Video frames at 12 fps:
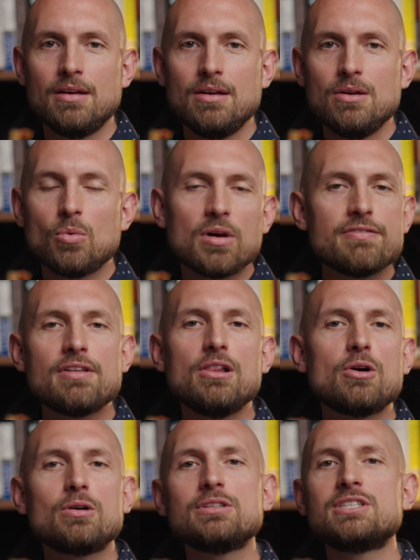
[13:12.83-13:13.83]
What if the
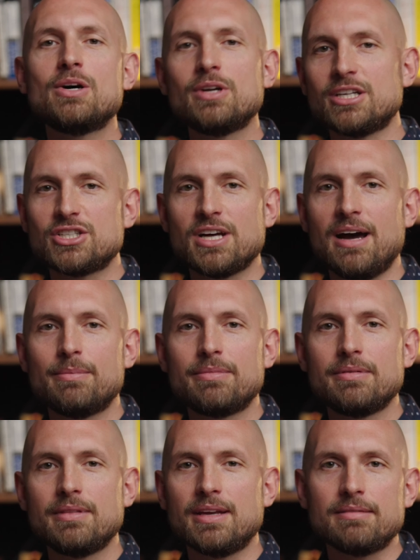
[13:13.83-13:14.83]
local donut shop,
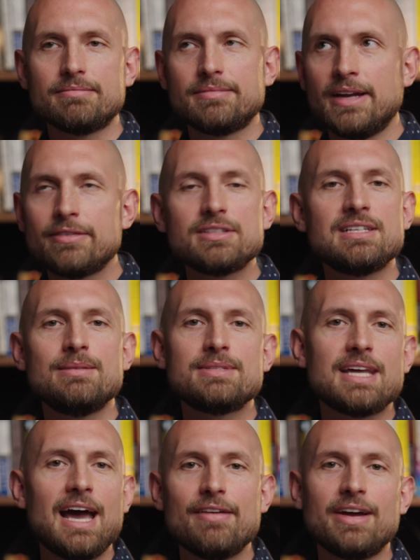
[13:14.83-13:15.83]
that never seems
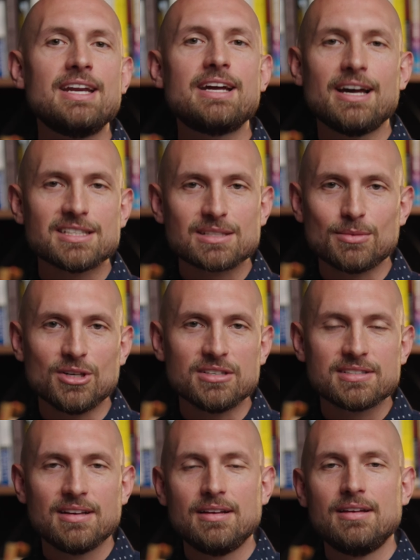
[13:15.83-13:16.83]
to have any customers,